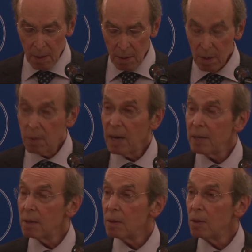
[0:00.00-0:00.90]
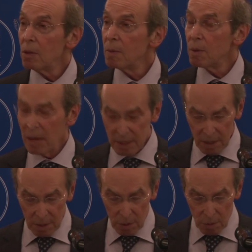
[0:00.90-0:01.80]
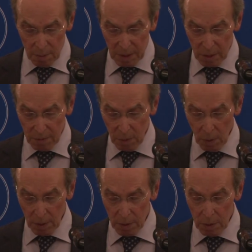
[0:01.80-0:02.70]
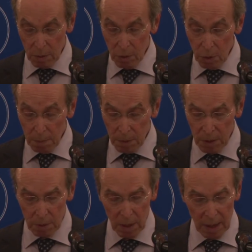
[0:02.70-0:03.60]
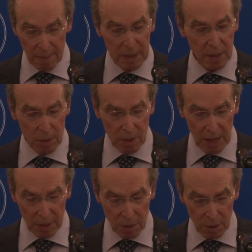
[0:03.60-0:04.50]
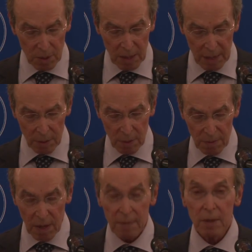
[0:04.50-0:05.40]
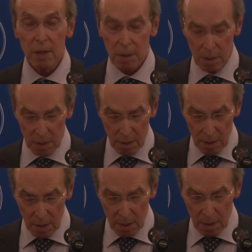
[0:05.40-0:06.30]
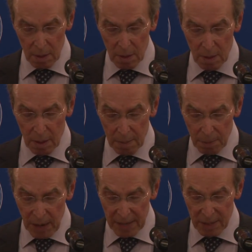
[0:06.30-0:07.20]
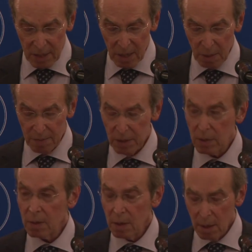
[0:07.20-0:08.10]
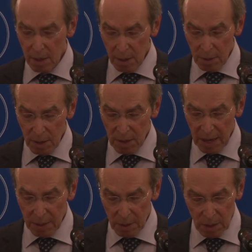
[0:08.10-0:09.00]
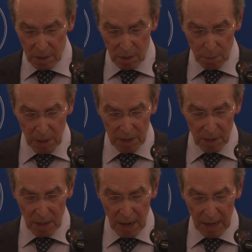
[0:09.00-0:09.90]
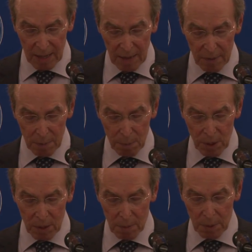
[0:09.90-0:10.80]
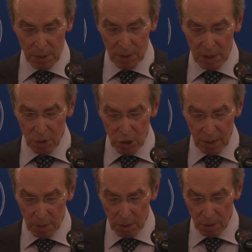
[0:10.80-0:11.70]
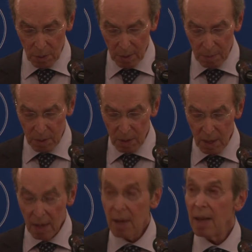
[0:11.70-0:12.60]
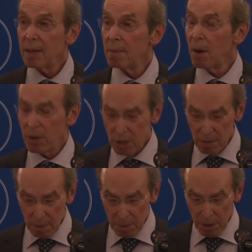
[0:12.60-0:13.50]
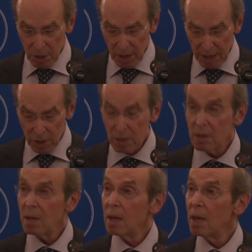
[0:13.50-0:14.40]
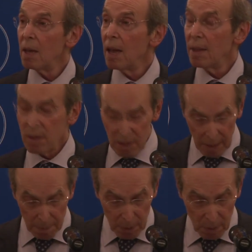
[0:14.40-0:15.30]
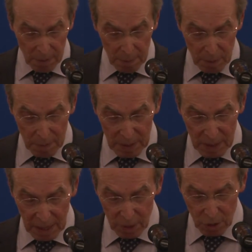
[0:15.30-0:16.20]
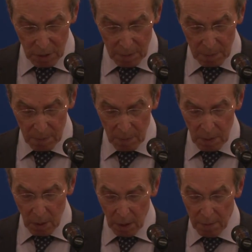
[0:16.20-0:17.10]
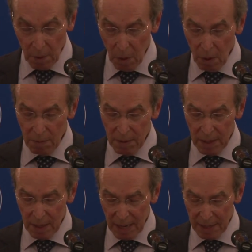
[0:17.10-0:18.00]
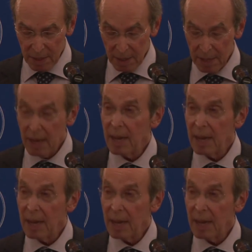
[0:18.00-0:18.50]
The great human rights instruments, of course, do prescribe an international standard of governance. In practice, however, the standard is expressed in high-level principles and general norms, and the margin of appreciation and the tempo of implementation are all very elastic.